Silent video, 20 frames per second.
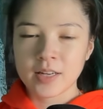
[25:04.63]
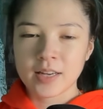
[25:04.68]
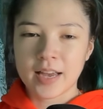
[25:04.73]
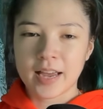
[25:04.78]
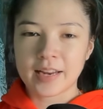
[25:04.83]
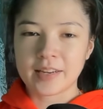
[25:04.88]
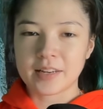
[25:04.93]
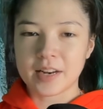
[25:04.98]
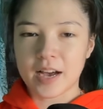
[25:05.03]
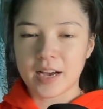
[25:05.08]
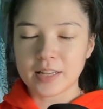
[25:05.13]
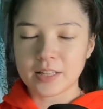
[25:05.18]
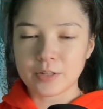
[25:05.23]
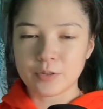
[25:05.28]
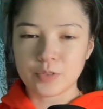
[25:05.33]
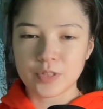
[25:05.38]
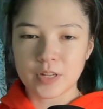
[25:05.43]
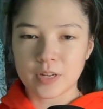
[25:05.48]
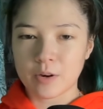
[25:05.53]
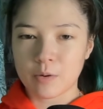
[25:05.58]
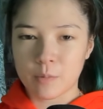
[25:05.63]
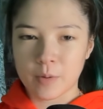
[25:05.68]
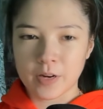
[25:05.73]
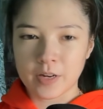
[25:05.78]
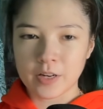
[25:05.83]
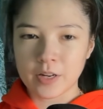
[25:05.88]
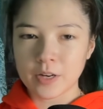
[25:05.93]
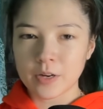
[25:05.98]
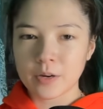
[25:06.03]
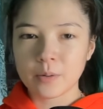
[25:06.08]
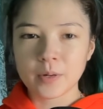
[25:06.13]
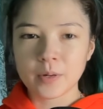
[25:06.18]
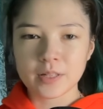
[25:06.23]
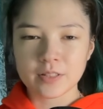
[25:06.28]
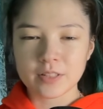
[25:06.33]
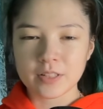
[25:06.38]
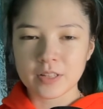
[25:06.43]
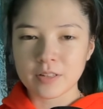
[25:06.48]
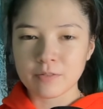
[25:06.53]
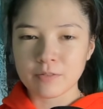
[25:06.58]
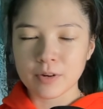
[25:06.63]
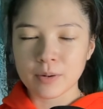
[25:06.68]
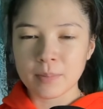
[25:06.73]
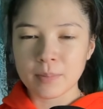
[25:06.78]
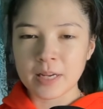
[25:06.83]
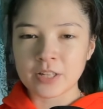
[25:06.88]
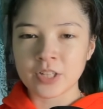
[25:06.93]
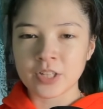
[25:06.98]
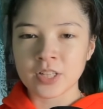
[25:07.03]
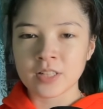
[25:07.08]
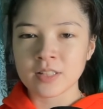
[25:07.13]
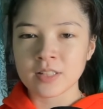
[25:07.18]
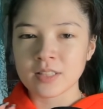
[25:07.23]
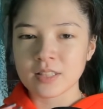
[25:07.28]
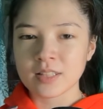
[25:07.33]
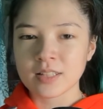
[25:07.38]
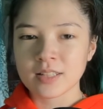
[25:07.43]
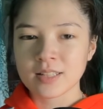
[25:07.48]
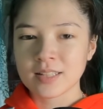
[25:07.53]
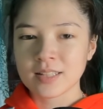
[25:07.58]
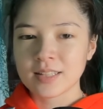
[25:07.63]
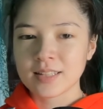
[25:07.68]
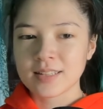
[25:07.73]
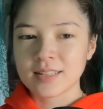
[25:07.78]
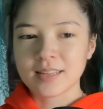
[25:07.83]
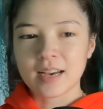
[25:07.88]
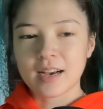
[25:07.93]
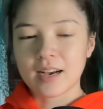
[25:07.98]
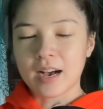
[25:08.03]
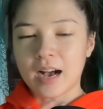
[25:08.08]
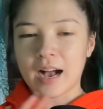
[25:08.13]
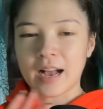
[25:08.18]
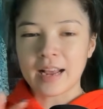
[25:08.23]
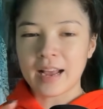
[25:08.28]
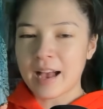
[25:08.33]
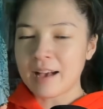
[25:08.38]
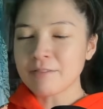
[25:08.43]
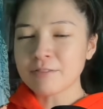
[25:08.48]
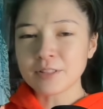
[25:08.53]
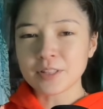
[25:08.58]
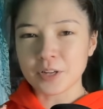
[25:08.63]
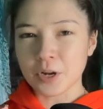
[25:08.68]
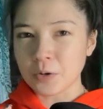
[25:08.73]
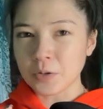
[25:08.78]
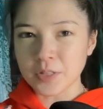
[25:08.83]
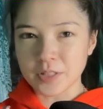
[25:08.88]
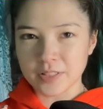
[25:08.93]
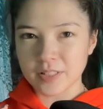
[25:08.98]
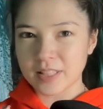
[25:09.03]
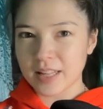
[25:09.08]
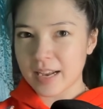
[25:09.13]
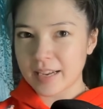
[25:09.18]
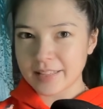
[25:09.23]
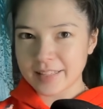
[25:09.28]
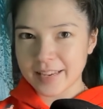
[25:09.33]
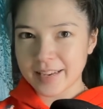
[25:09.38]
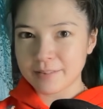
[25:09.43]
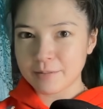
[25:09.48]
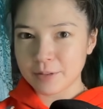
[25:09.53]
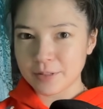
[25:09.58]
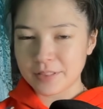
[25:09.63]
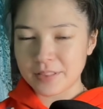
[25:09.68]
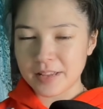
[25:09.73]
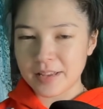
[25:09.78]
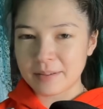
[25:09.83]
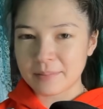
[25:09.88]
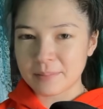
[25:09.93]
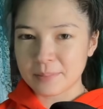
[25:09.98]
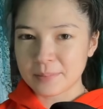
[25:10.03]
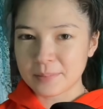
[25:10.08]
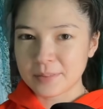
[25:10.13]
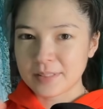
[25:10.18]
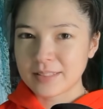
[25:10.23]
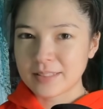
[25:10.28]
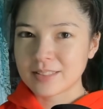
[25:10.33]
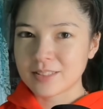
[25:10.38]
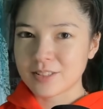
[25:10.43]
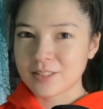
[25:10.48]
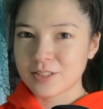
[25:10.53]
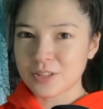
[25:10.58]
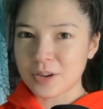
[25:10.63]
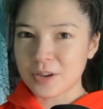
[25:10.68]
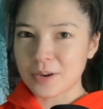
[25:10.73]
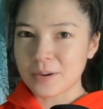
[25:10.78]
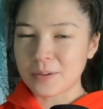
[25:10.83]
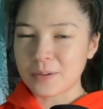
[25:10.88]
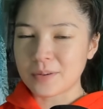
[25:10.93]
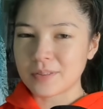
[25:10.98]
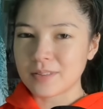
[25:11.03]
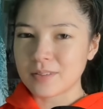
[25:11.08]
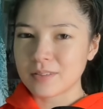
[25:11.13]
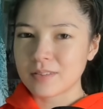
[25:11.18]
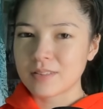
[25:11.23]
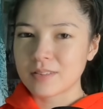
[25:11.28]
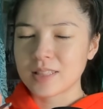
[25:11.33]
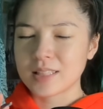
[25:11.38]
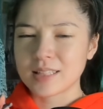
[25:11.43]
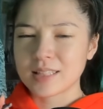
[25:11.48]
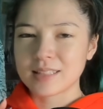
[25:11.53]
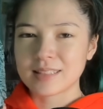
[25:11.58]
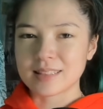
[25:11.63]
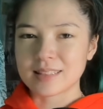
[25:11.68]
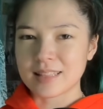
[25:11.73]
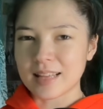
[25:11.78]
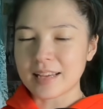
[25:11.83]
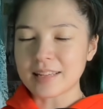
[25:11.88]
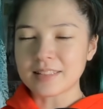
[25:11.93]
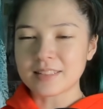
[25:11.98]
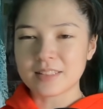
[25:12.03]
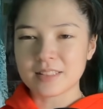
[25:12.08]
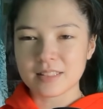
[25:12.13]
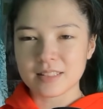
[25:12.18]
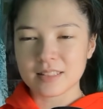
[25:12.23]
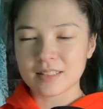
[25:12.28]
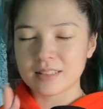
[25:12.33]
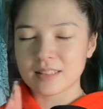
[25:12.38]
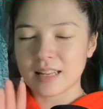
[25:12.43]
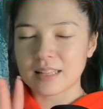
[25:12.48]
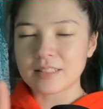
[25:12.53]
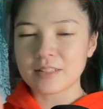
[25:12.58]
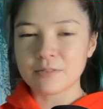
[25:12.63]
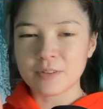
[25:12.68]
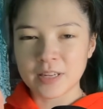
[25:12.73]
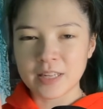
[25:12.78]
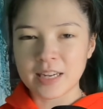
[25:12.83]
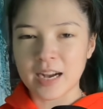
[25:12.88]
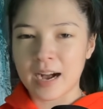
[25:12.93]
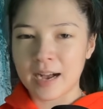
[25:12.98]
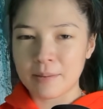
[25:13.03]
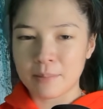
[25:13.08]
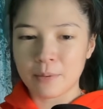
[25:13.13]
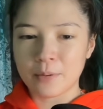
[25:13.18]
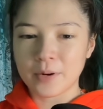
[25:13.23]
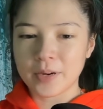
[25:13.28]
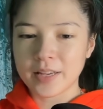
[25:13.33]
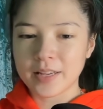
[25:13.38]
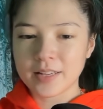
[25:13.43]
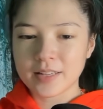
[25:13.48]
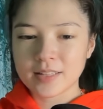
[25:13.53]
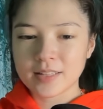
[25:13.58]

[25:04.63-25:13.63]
and not using a window in certain formations. I haven't noticed that yet with them. So that's a very high point.